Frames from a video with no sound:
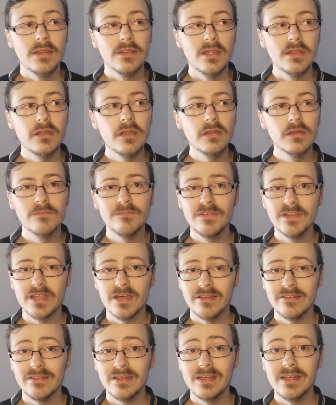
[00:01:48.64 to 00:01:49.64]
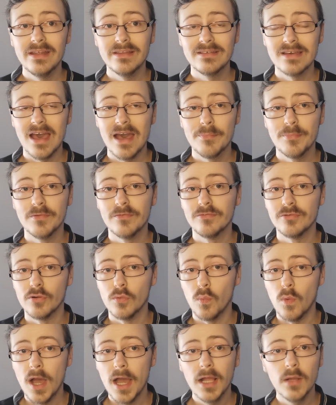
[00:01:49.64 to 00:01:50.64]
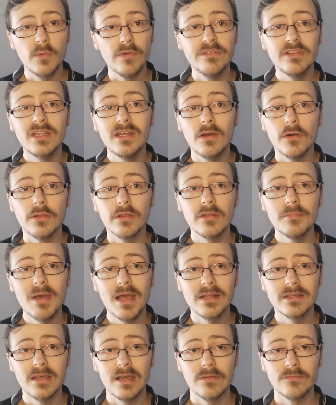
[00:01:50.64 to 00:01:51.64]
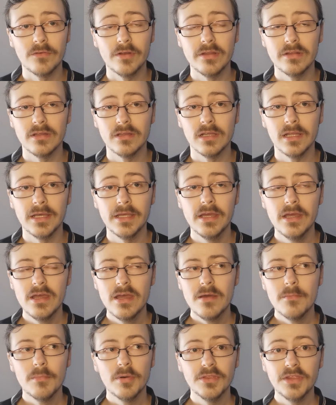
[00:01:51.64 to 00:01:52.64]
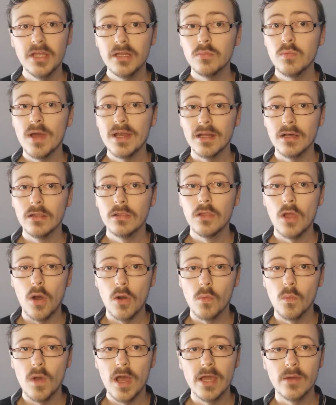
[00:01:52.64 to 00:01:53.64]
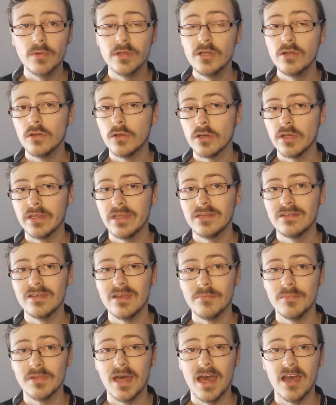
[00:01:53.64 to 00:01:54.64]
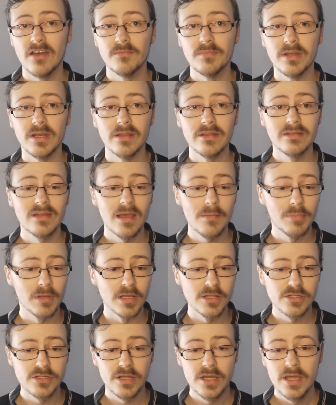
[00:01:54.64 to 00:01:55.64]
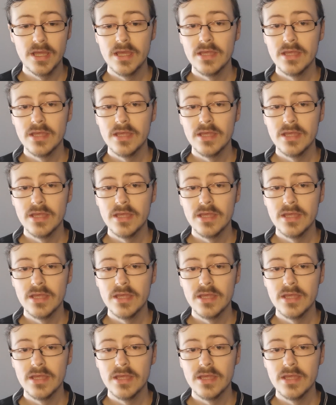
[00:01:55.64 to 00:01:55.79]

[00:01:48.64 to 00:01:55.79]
This is something that has needed to happen for a while. We've seen it on SmackDown recently, but this went a long way when you look at the teams that have been established.